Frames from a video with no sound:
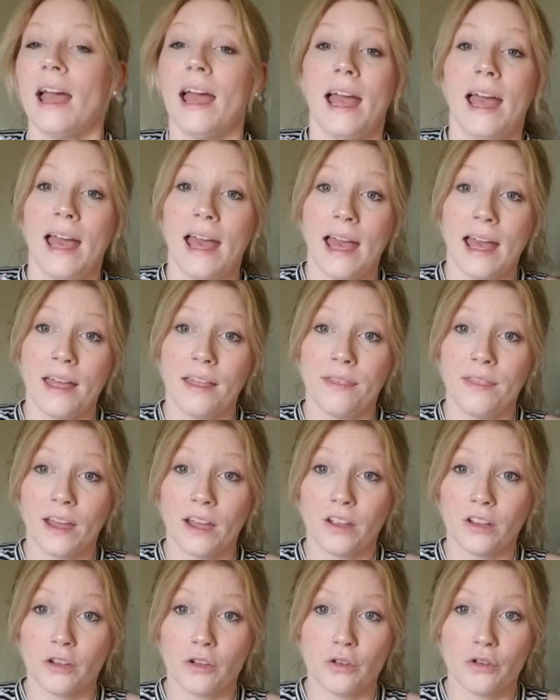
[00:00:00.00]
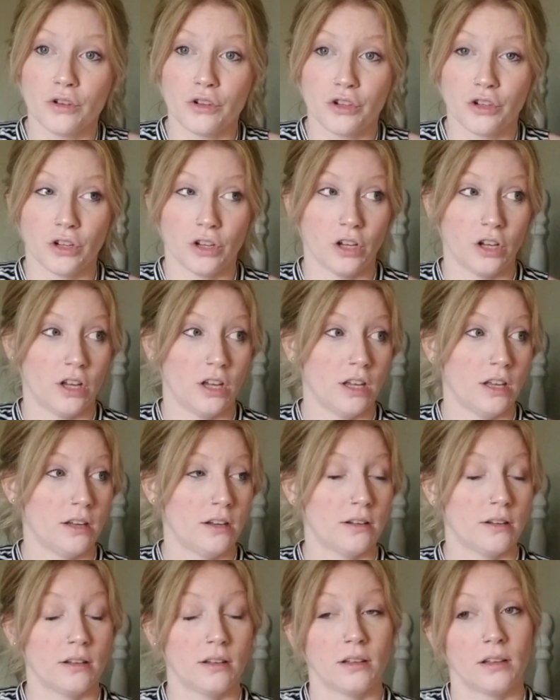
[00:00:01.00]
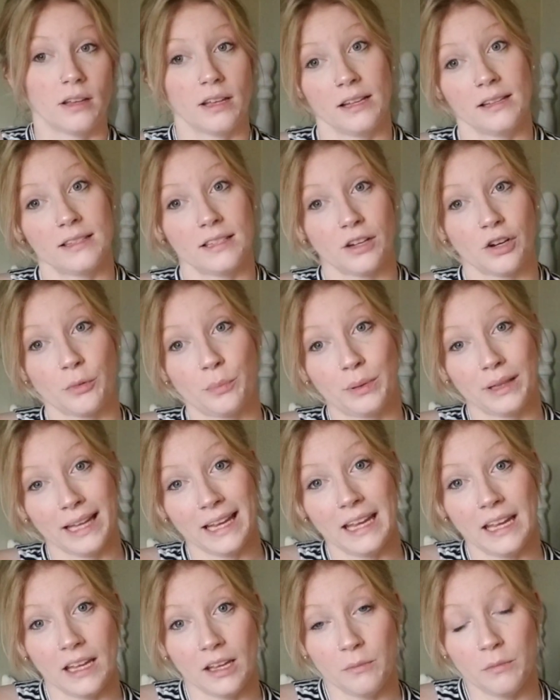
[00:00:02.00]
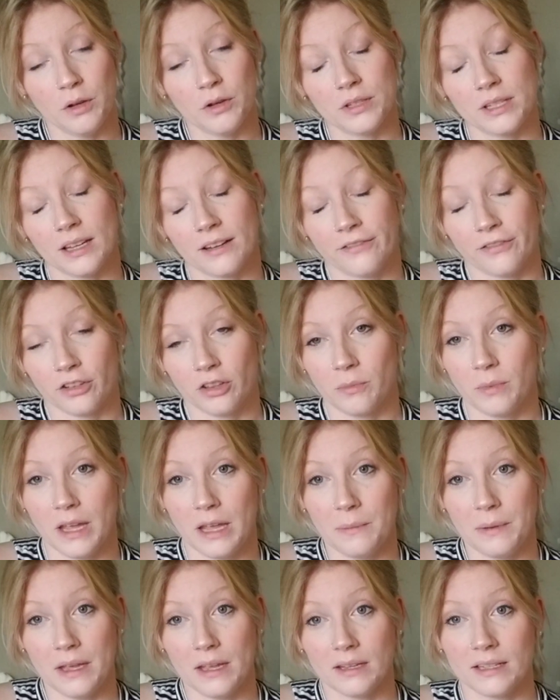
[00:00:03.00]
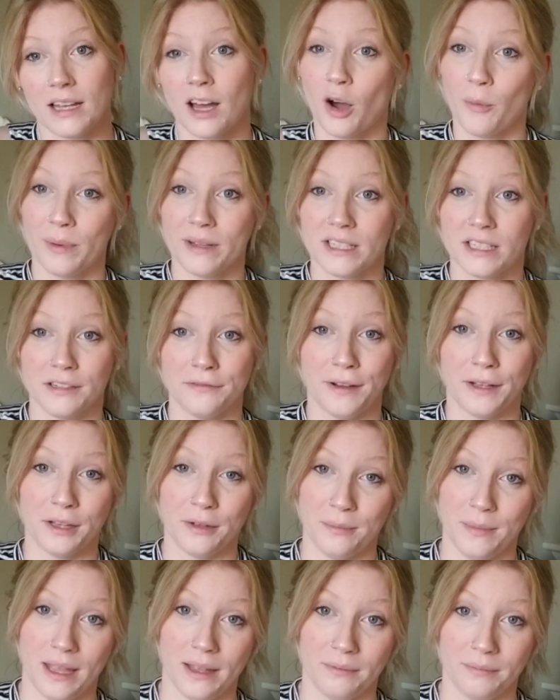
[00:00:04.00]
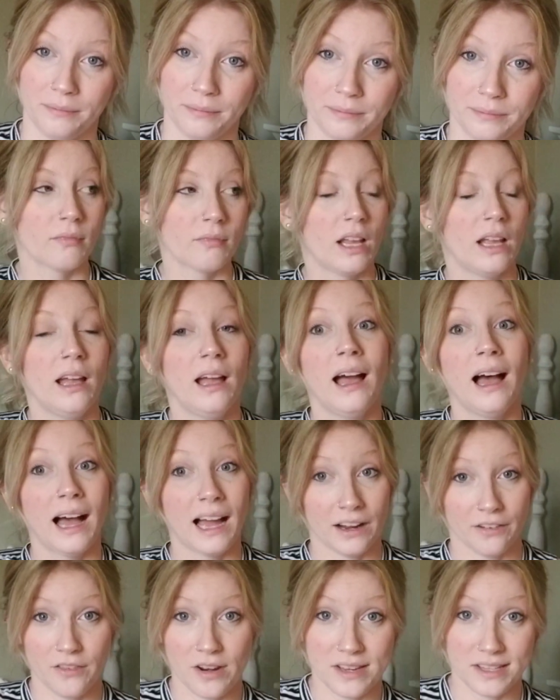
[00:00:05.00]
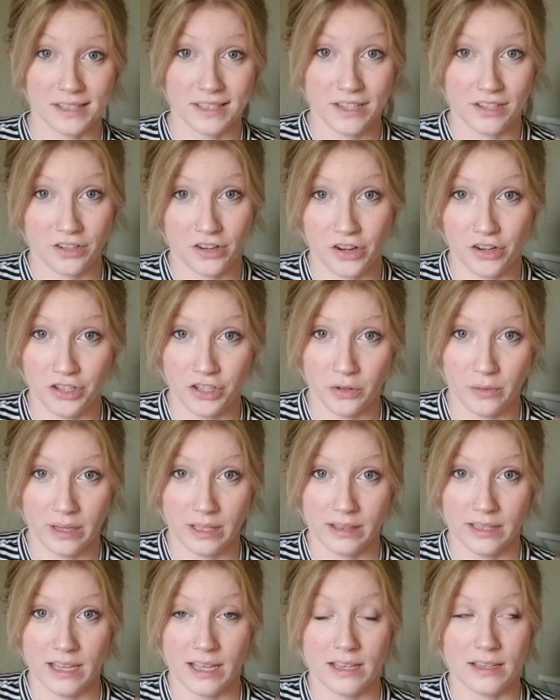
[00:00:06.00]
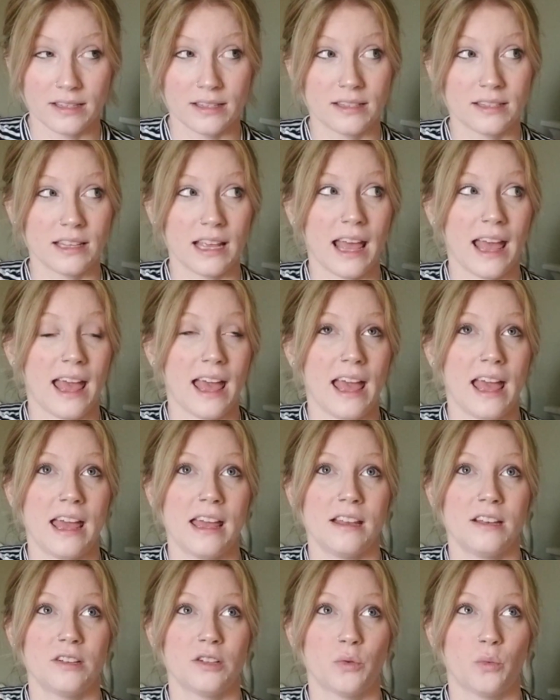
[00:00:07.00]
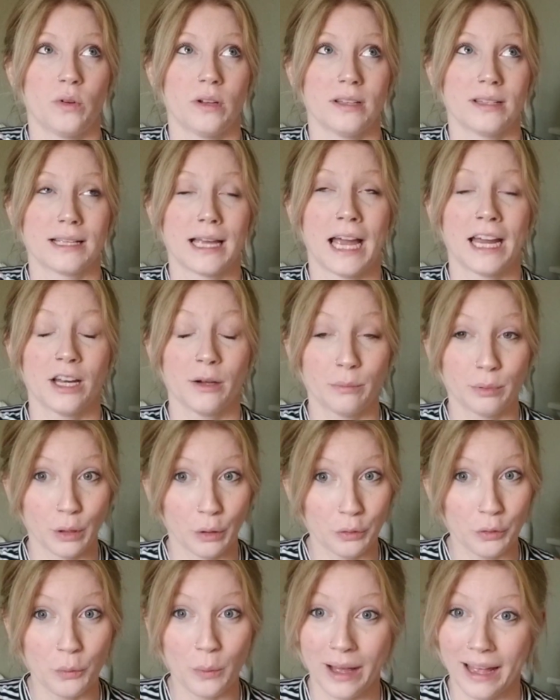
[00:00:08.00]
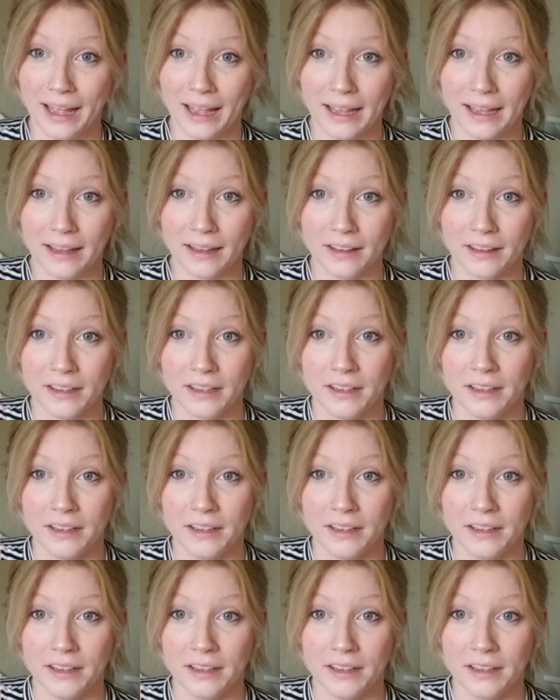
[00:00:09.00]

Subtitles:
and that you should consider playing music for the baby to help its development. I recently started doing this and was kind of blown away.